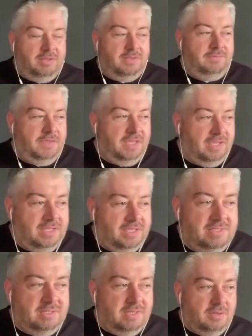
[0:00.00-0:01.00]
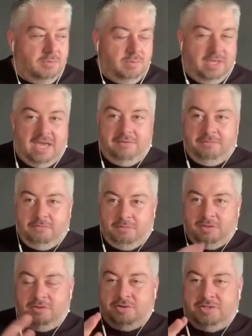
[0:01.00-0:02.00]
the thing is, we have to
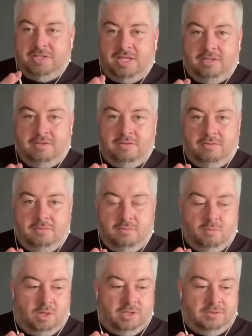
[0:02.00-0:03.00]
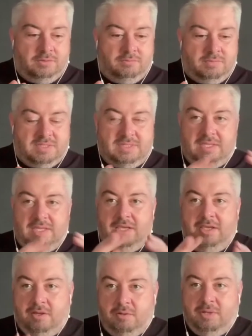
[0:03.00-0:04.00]
understand what
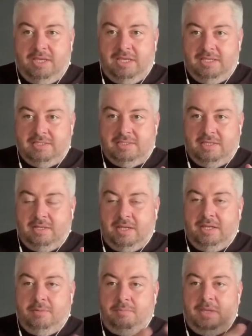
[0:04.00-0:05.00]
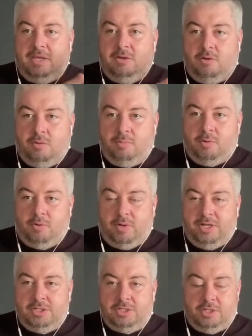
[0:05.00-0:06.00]
CEO is. In a big
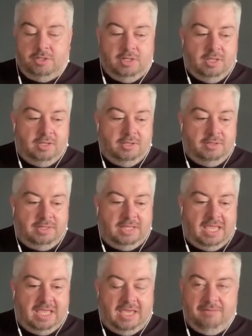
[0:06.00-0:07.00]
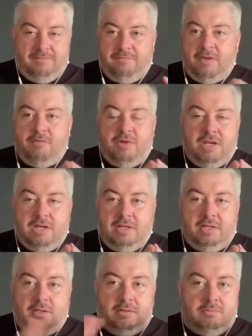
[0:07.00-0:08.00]
corporation, they have very
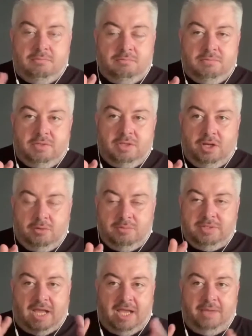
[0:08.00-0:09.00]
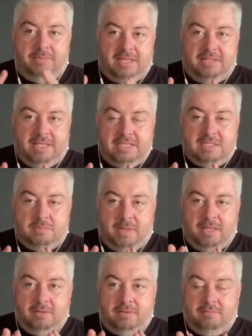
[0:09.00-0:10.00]
little, time that they
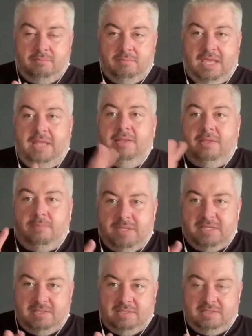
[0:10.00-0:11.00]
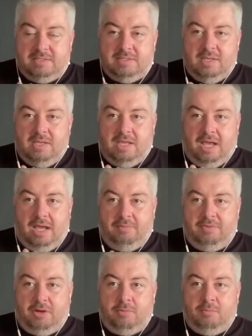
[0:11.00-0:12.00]
spend in the business.
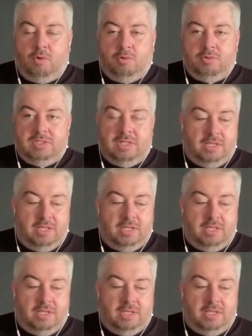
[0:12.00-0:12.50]
They are mostly